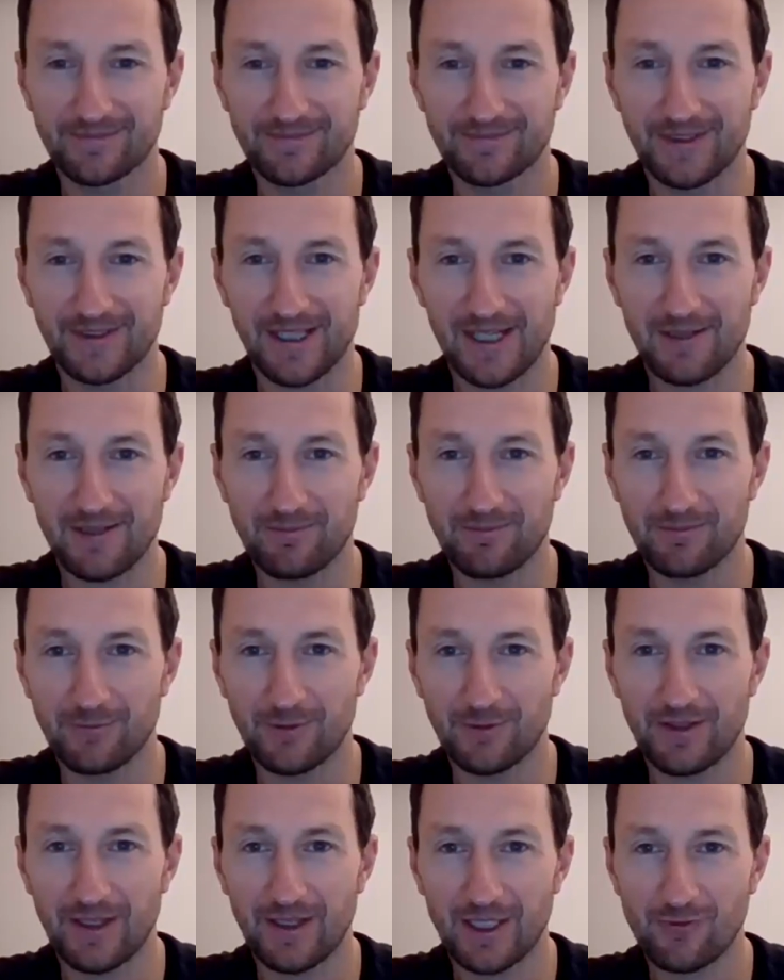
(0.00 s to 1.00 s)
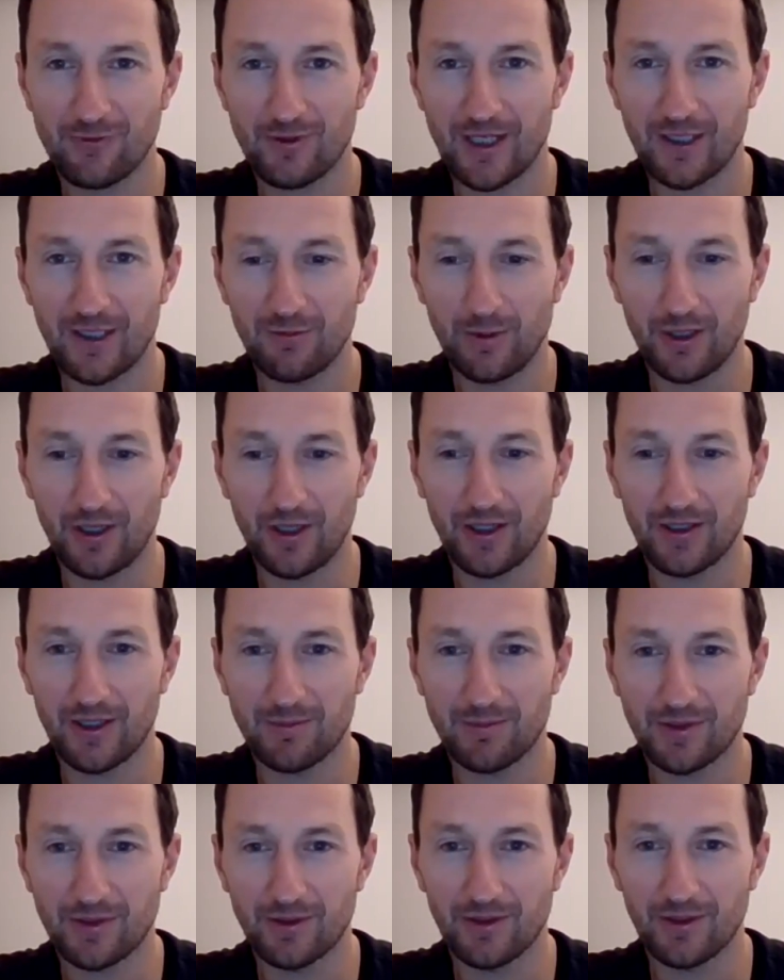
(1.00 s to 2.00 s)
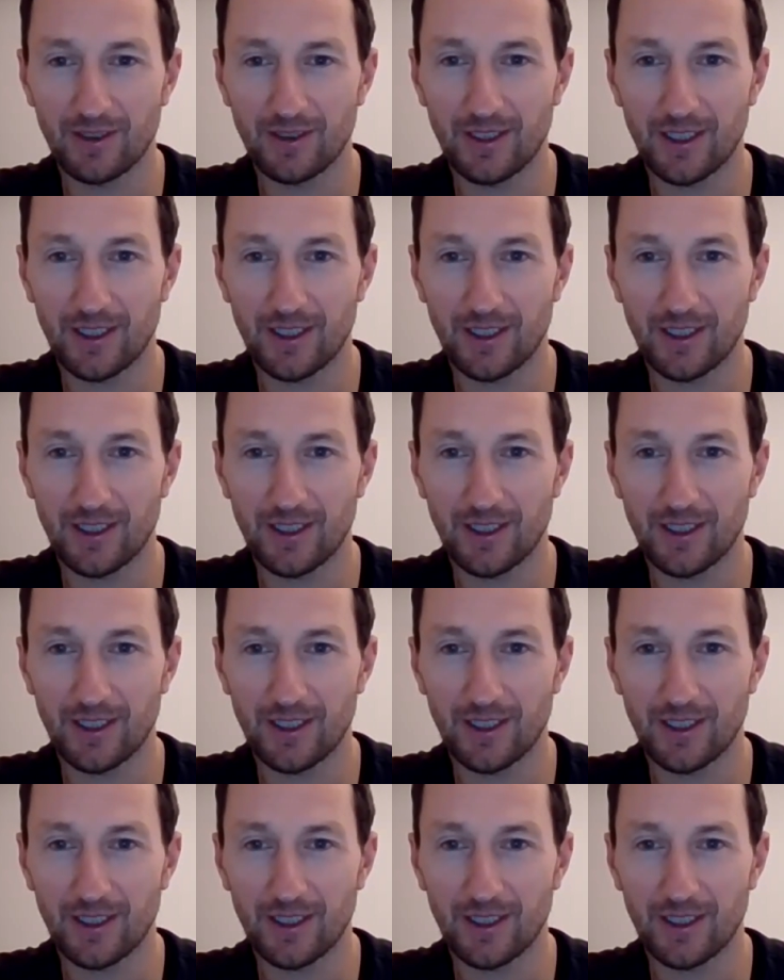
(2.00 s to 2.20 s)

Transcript: Yeah. Well, thanks for having me on. Absolutely.